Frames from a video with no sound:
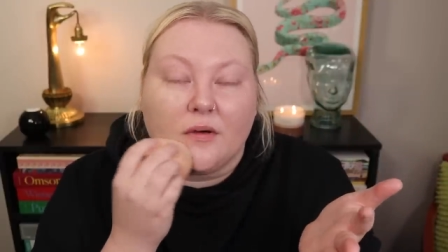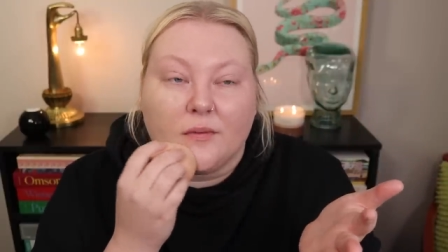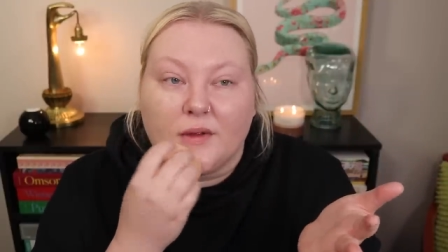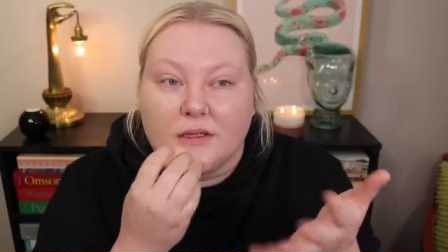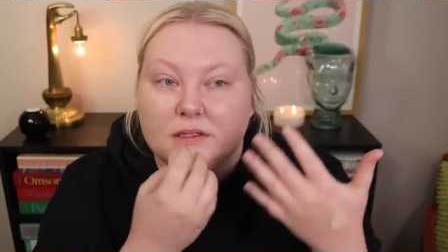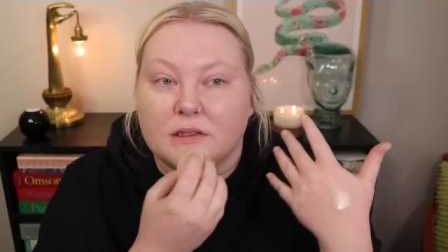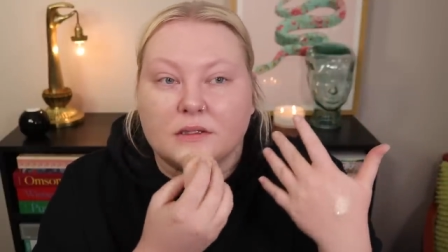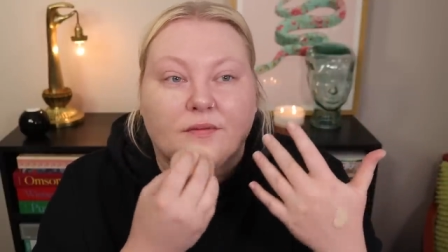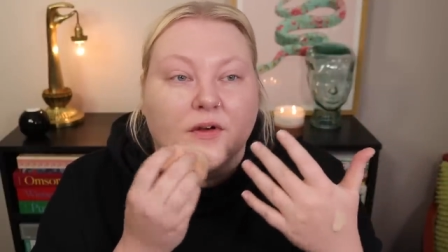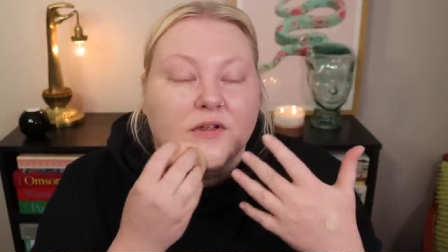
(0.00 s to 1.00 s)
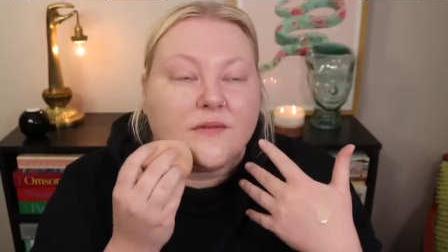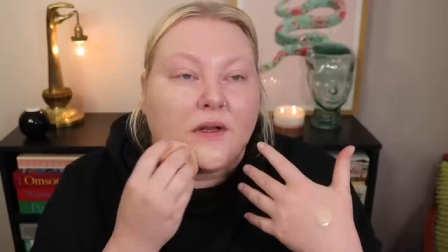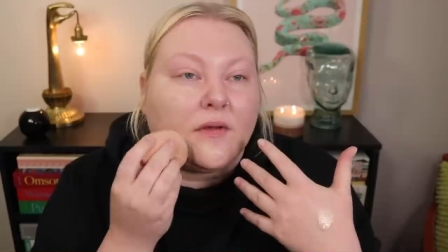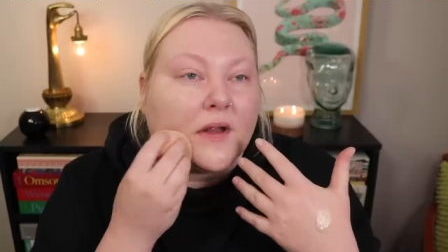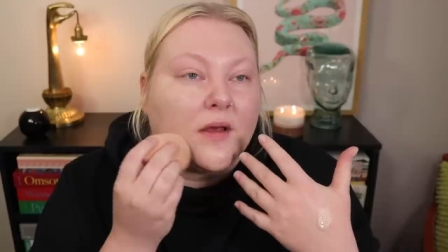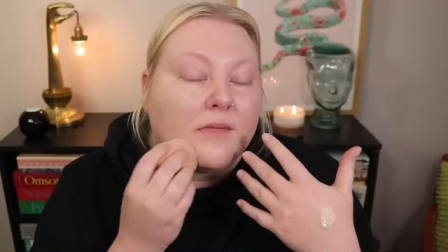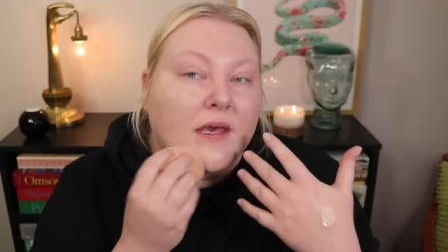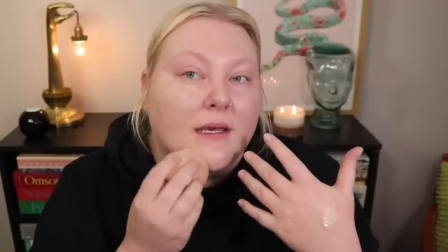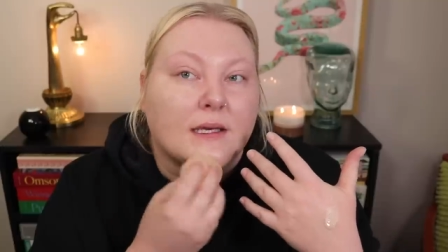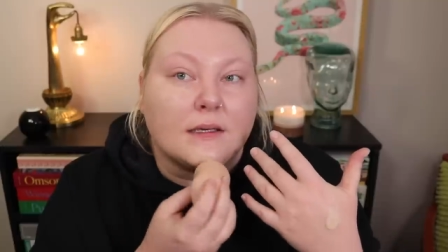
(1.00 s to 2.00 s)
I mean, this is the first video that I'm
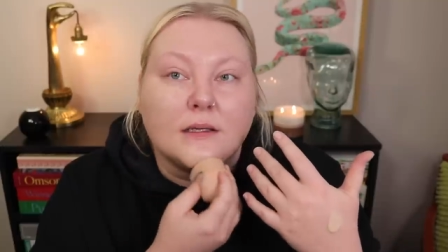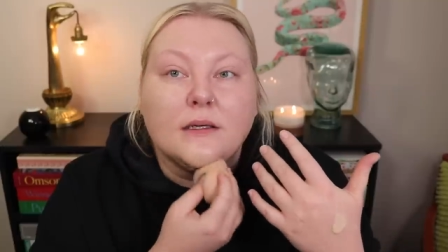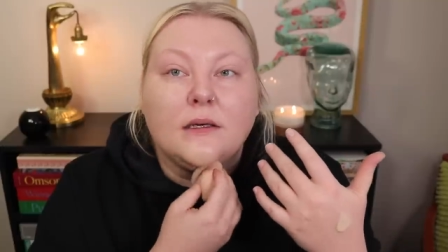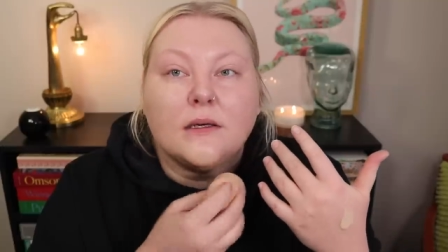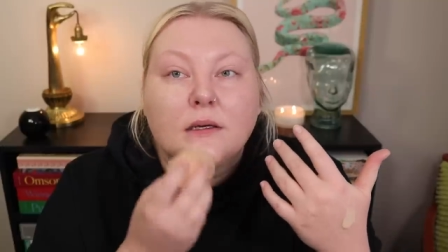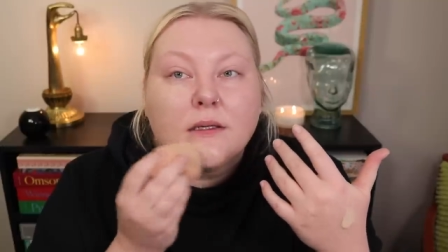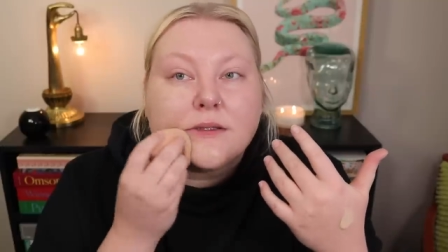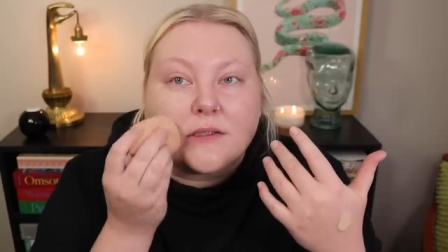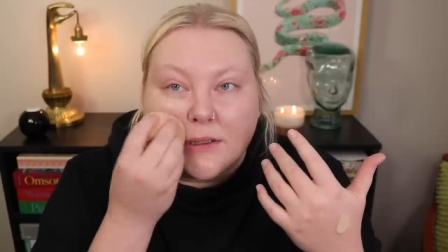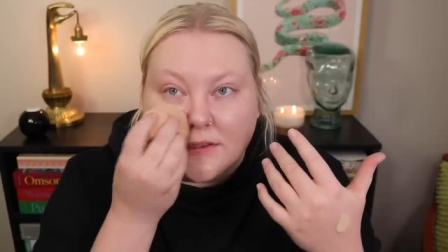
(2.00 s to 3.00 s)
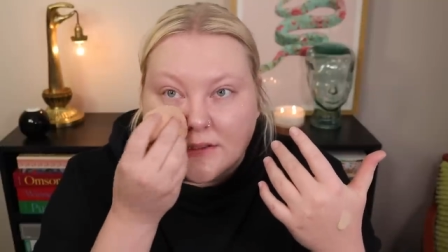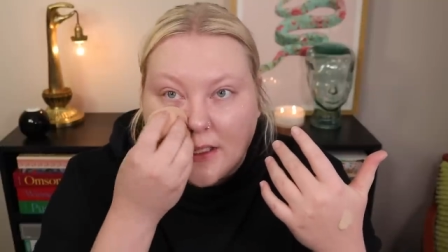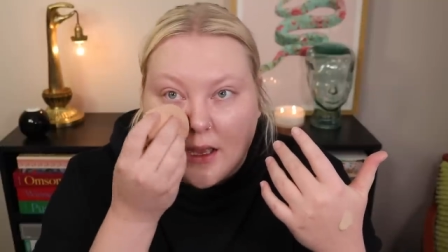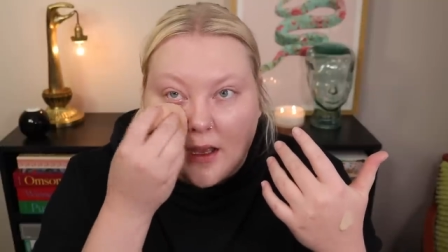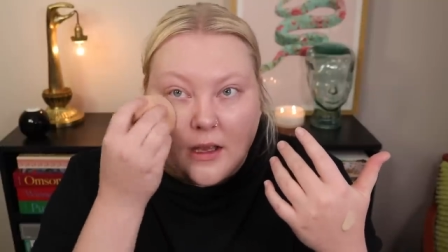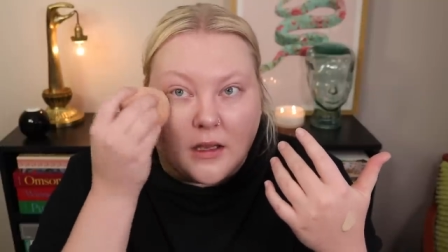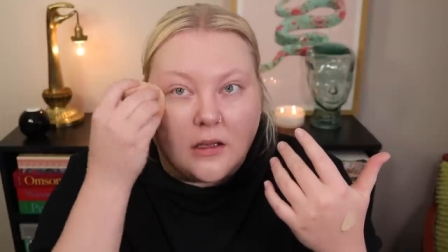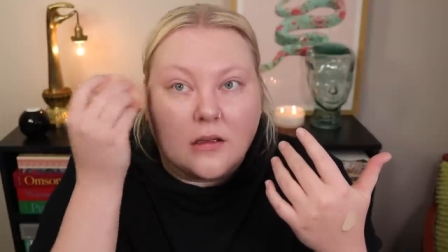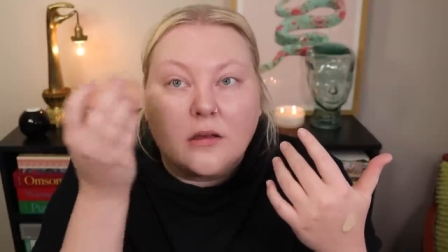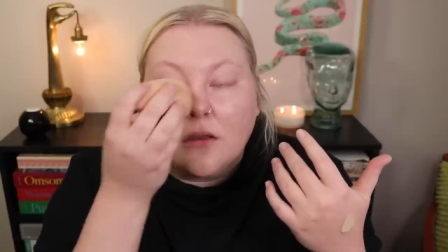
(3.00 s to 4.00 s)
making since
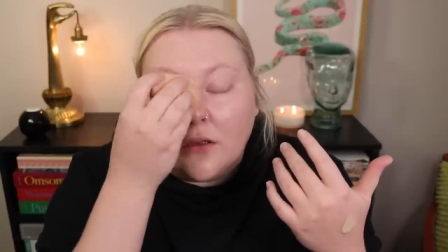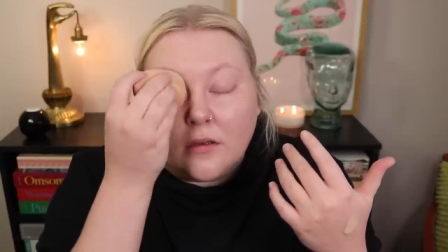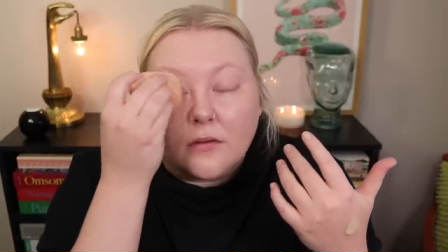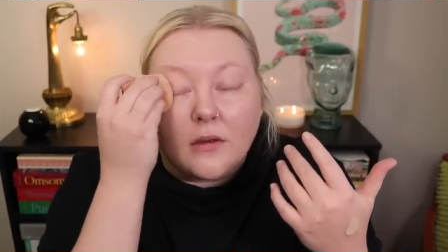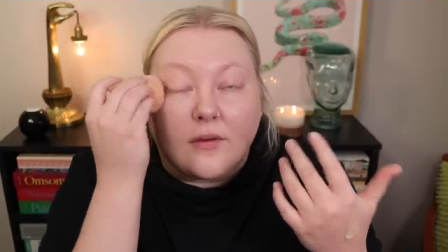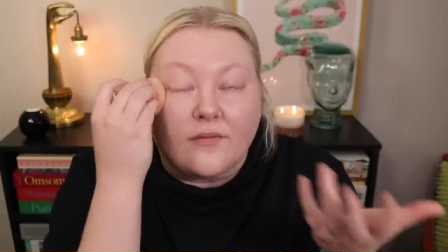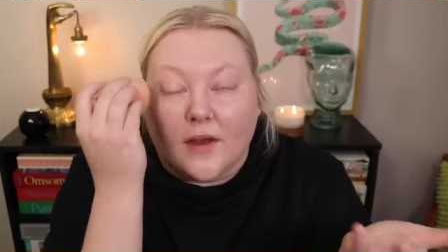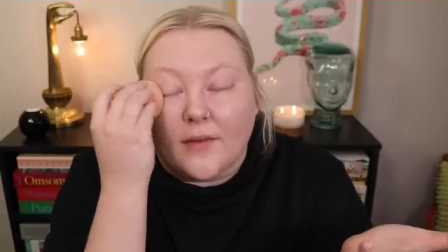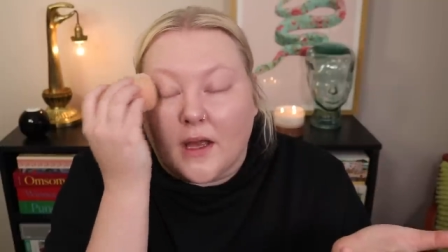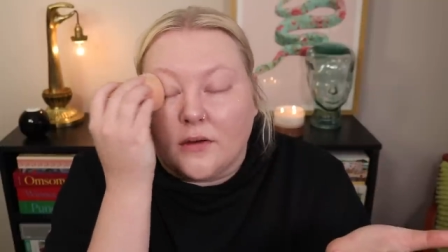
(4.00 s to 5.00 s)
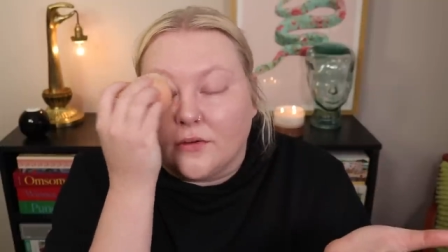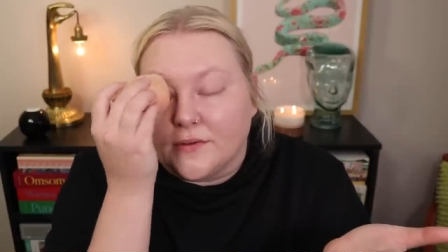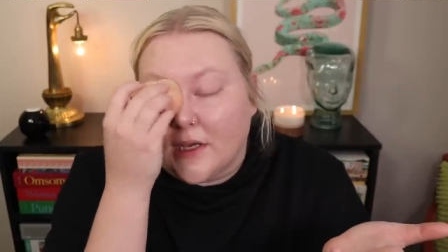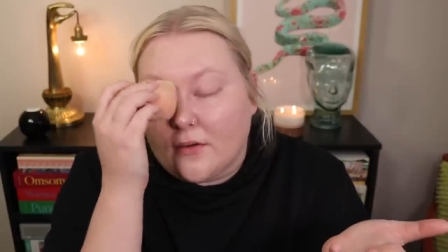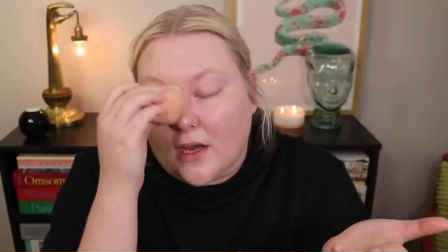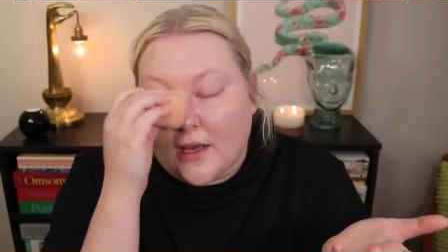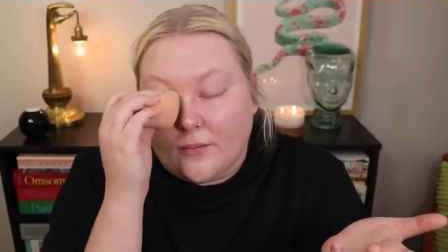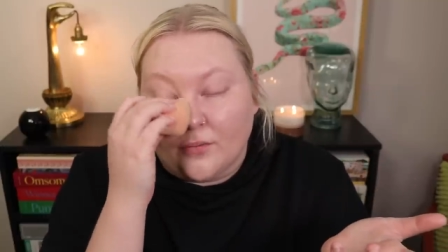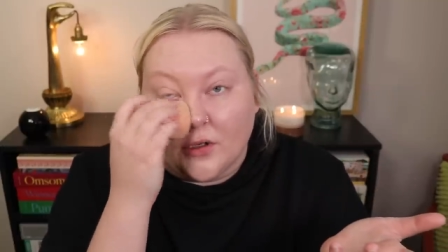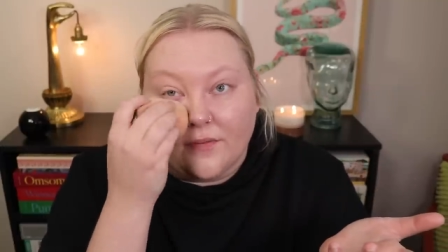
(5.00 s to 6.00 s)
I have found that news out. I
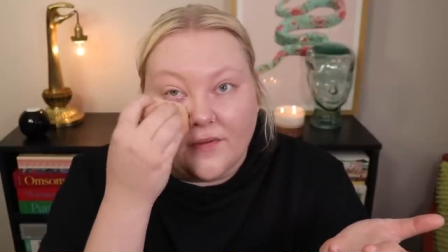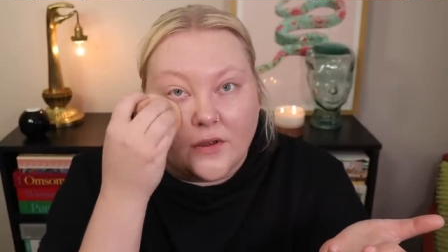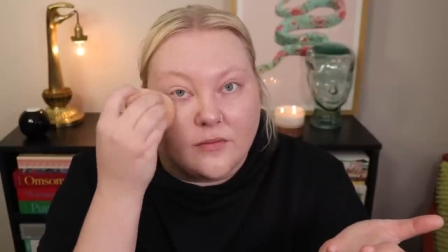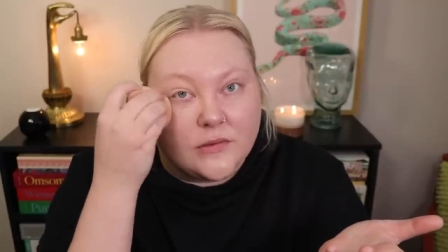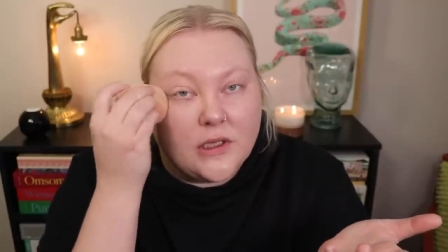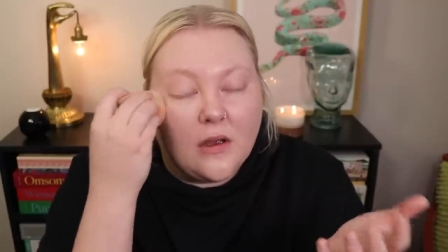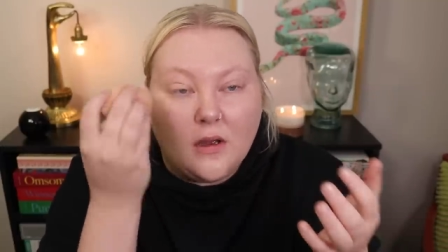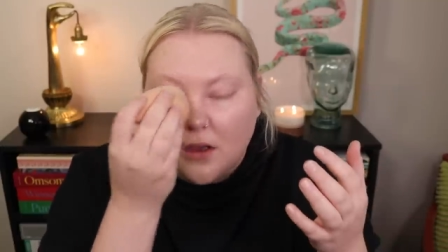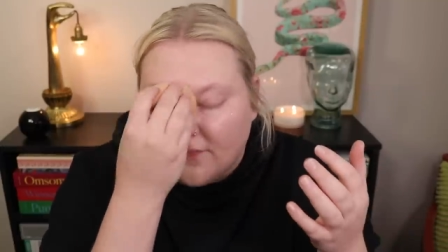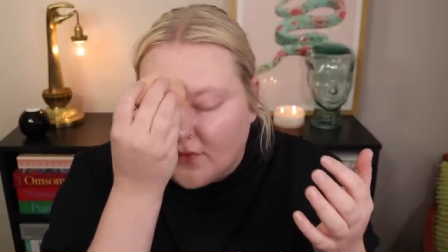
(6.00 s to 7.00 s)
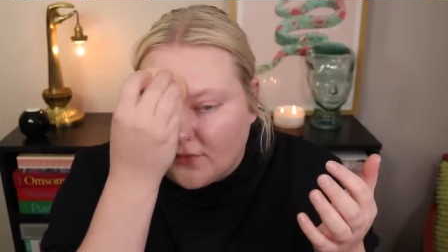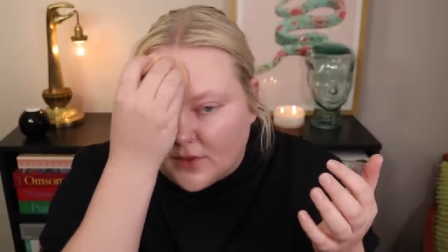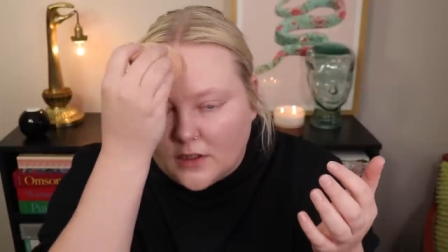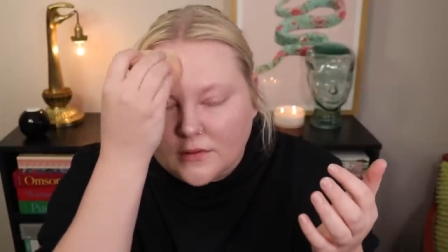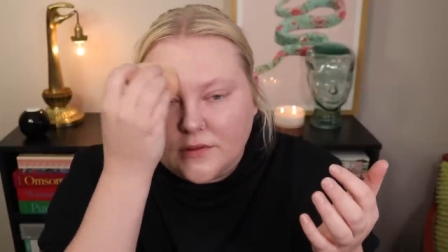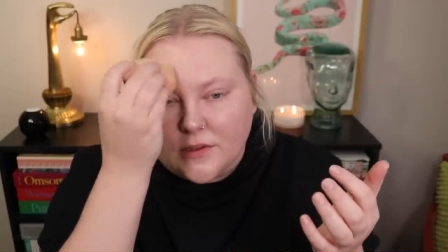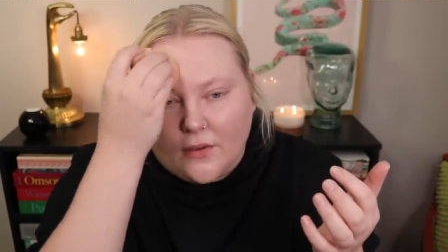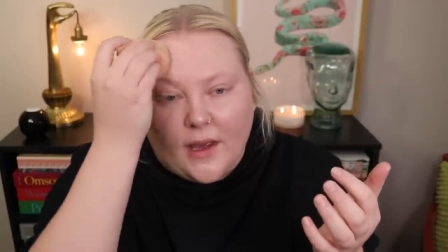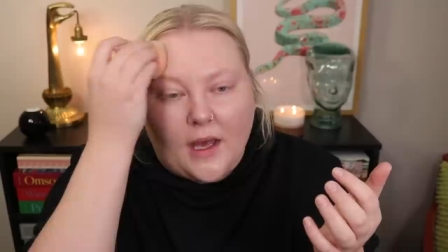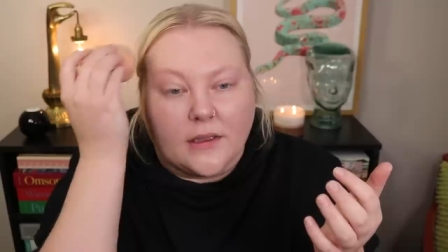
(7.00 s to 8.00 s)
pre-filmed a few things, so
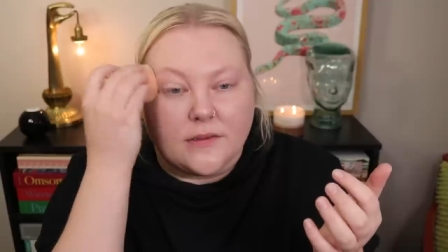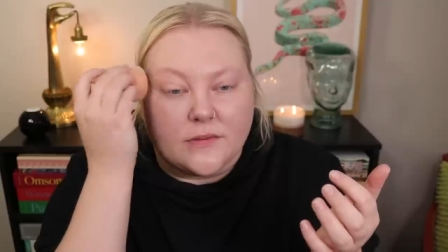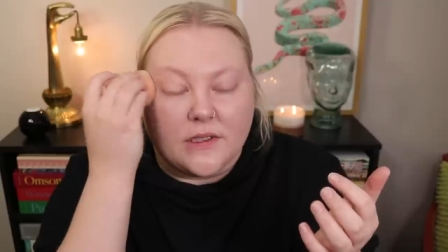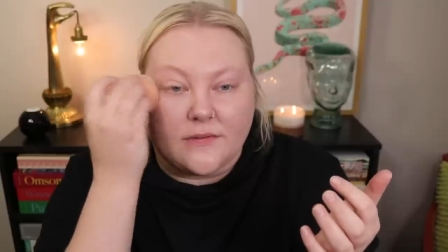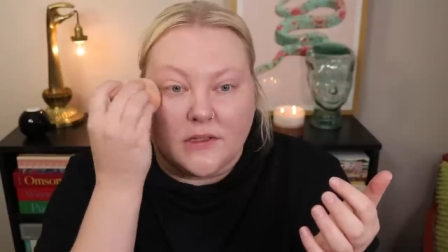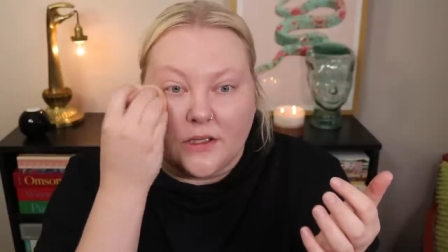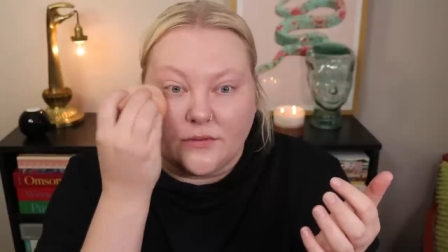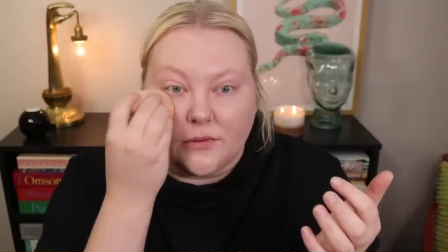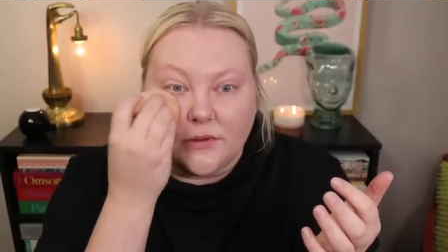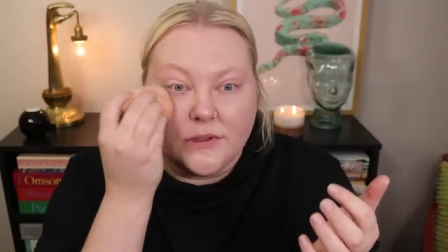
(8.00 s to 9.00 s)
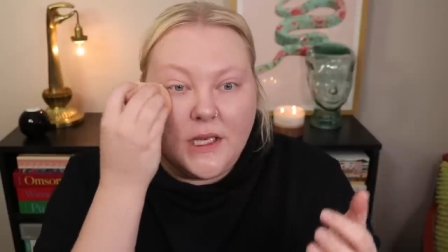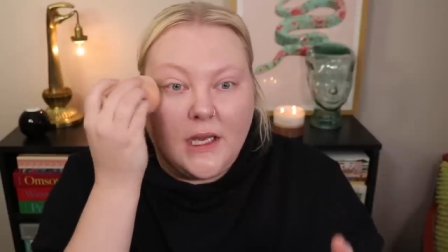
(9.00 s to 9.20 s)
I had some stuff scheduled,